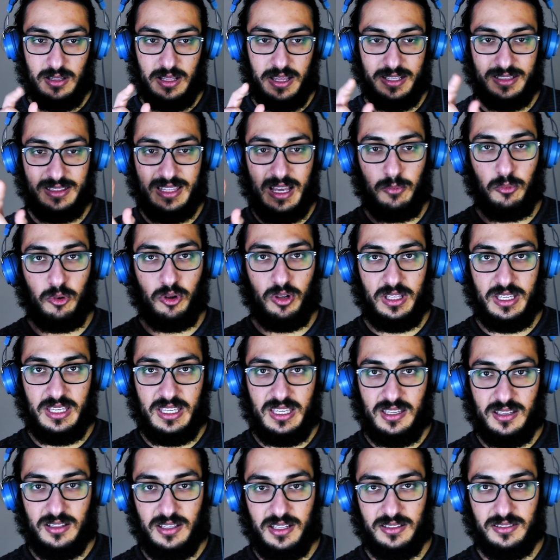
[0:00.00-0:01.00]
Like double
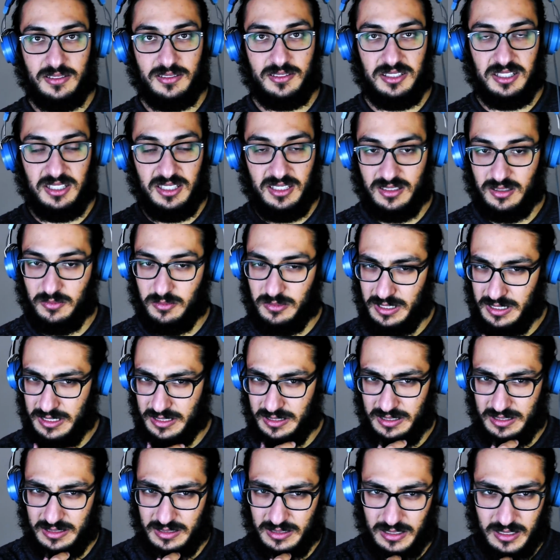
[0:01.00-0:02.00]
E and T, something
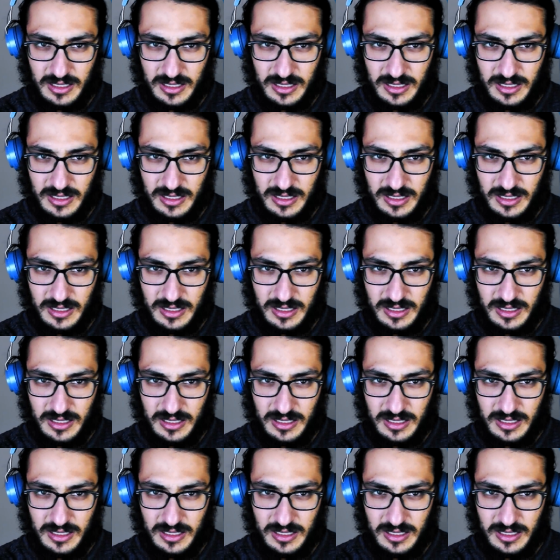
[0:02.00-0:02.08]
like this.